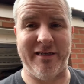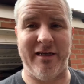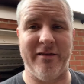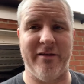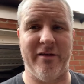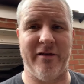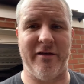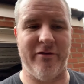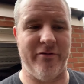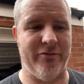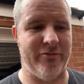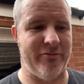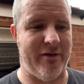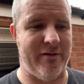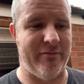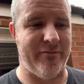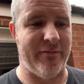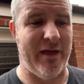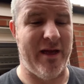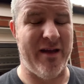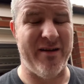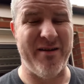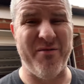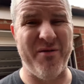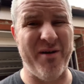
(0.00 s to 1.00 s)
that goes around
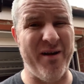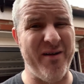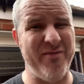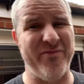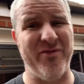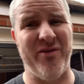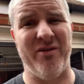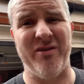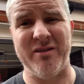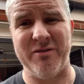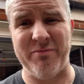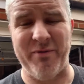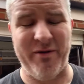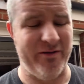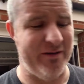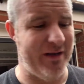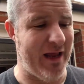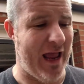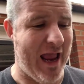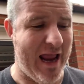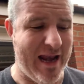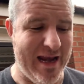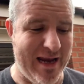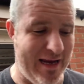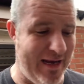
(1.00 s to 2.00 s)
that. Now, I've not experienced
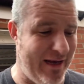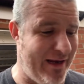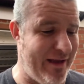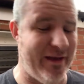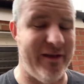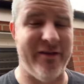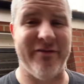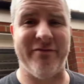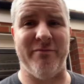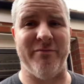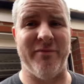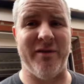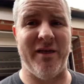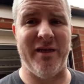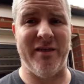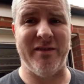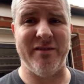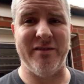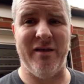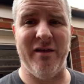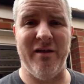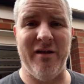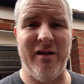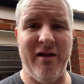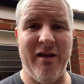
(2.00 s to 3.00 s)
any leaks from this.
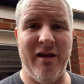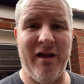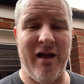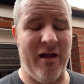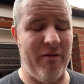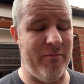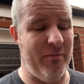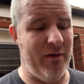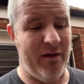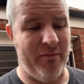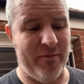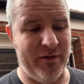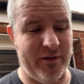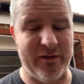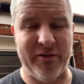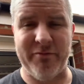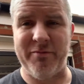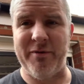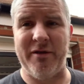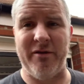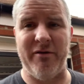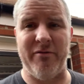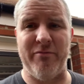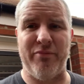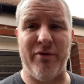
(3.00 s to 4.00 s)
I maybe just be
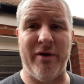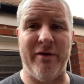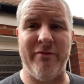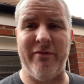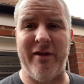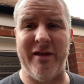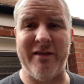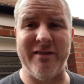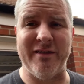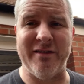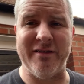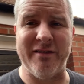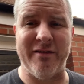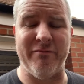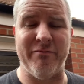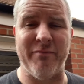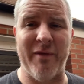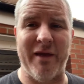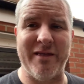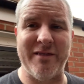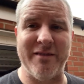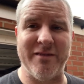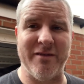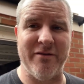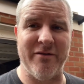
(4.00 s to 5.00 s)
doing preventative
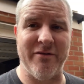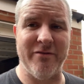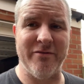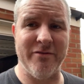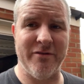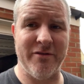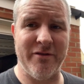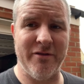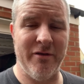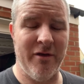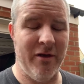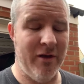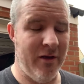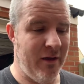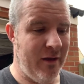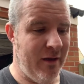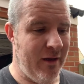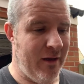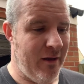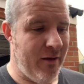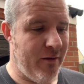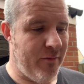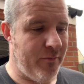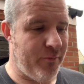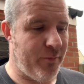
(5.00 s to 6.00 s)
maintenance,
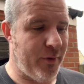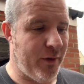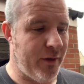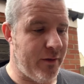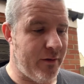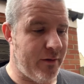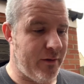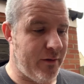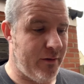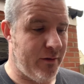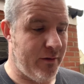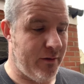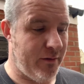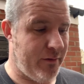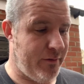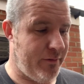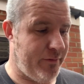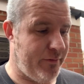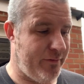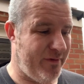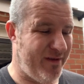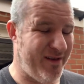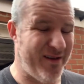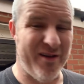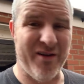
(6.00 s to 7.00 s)
but
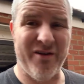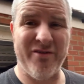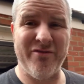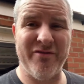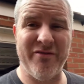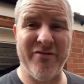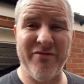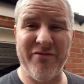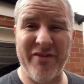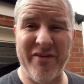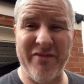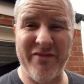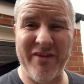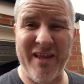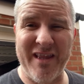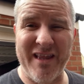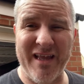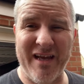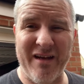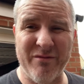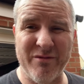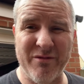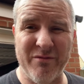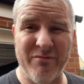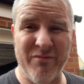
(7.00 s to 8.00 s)
at
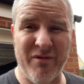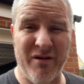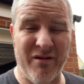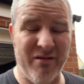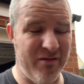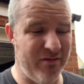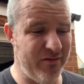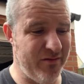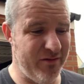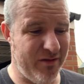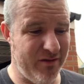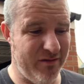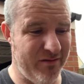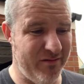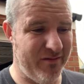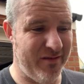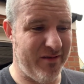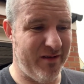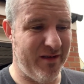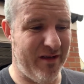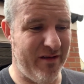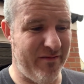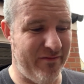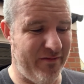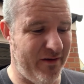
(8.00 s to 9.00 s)
150,000 miles,
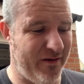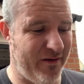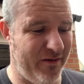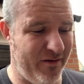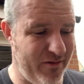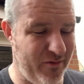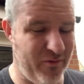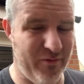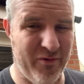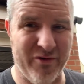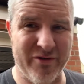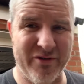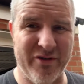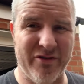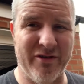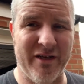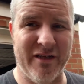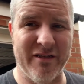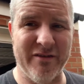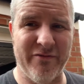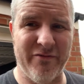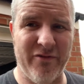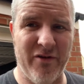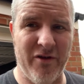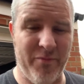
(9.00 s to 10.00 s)
if you do the water
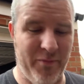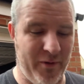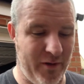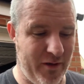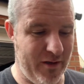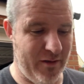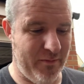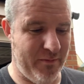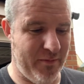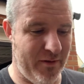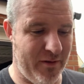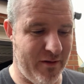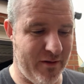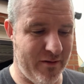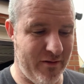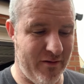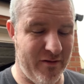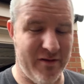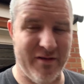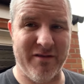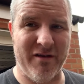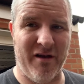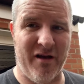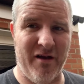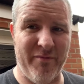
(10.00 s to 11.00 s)
transfer pipe, you do the
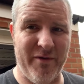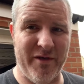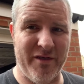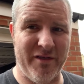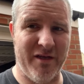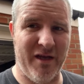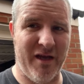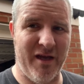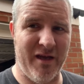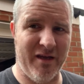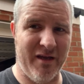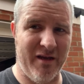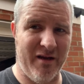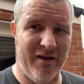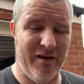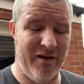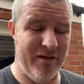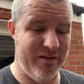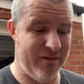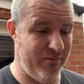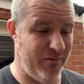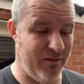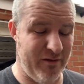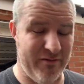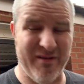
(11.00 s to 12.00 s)
timing chain
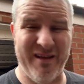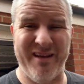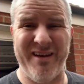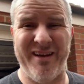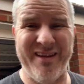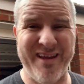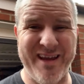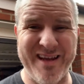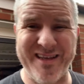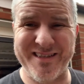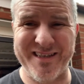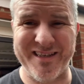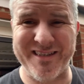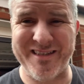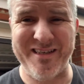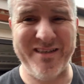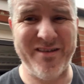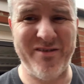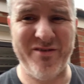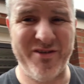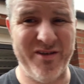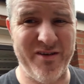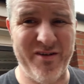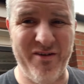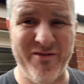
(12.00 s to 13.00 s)
guides. Well, in the
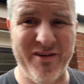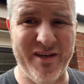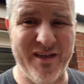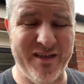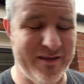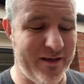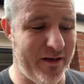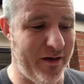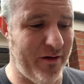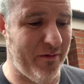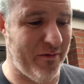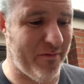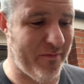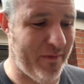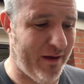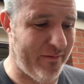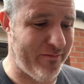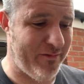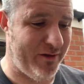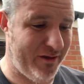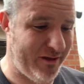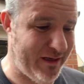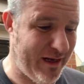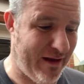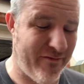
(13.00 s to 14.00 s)
N62s, you don't need to do them. I'm
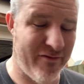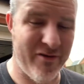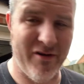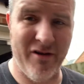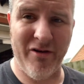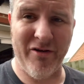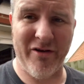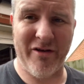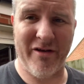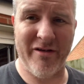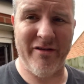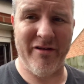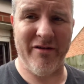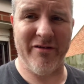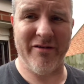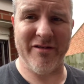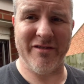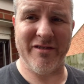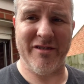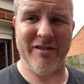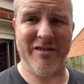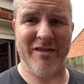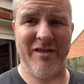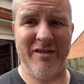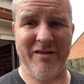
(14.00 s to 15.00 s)
just having a look at the others
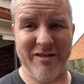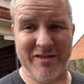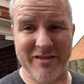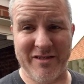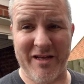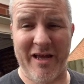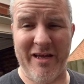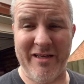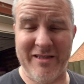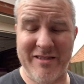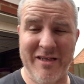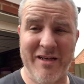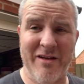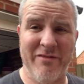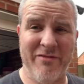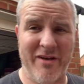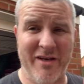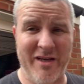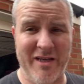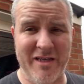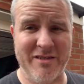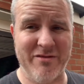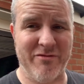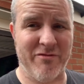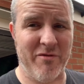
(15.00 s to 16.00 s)
to see the state, and if I
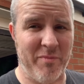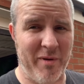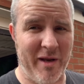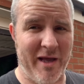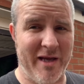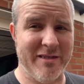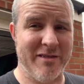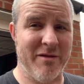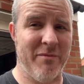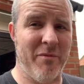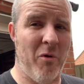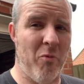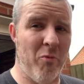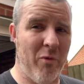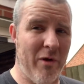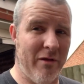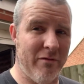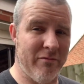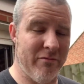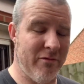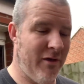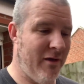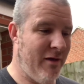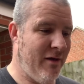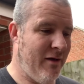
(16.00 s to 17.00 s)
need to replace them, I will,
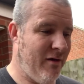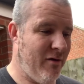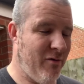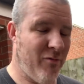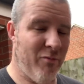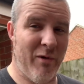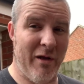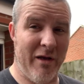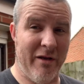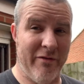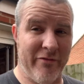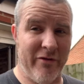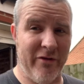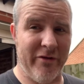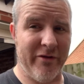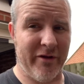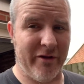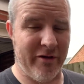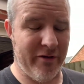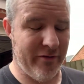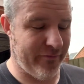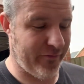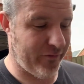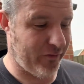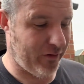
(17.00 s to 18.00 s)
while I've got the
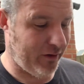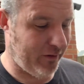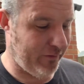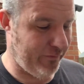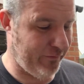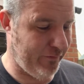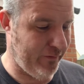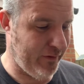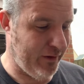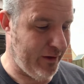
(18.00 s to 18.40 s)
cover off.